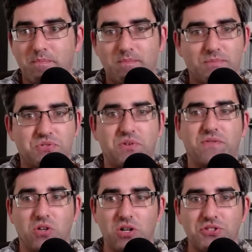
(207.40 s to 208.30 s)
sort
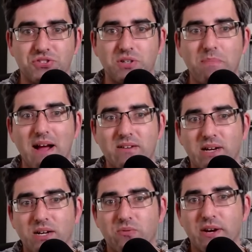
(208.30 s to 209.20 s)
of cultural
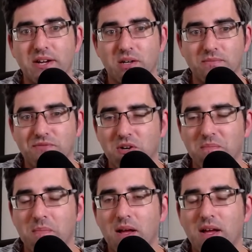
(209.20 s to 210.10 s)
background where I come
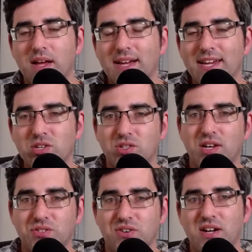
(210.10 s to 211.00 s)
from. Is
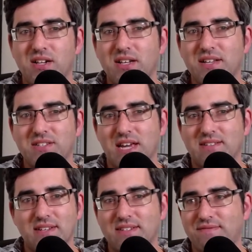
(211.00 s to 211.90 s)
Israel? It's
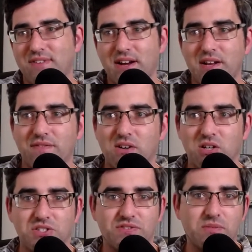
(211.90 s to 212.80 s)
it's it's a very different
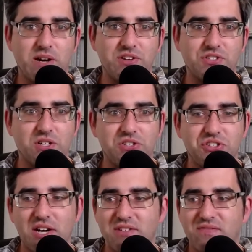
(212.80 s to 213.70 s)
culture from Irish
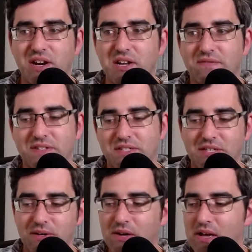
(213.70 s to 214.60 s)
culture, and it's very different
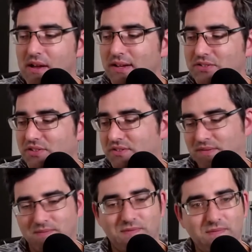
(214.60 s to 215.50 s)
to just
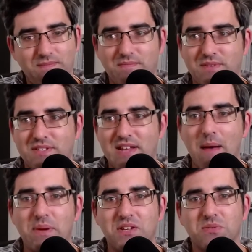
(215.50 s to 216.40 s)

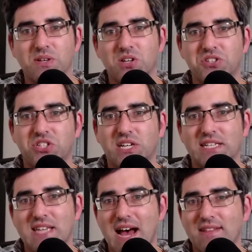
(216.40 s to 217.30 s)
snap into a culture
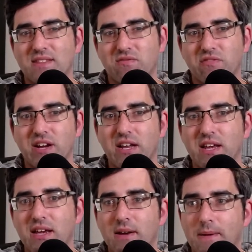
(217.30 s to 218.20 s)
like that. That
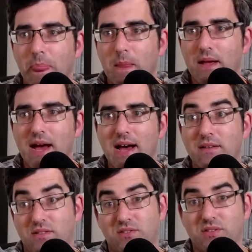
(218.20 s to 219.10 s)
really uh,
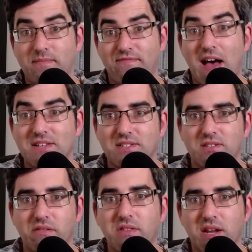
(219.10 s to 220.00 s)
there's some facets
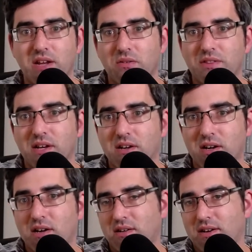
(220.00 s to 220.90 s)
of it that I don't think
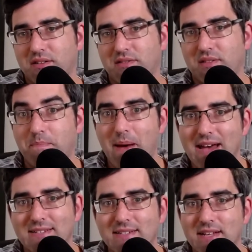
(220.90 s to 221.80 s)
are are the
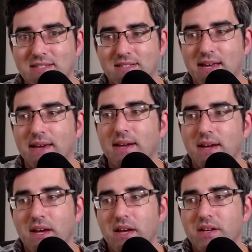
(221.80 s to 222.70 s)
best. Let's say
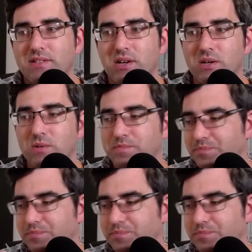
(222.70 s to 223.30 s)
so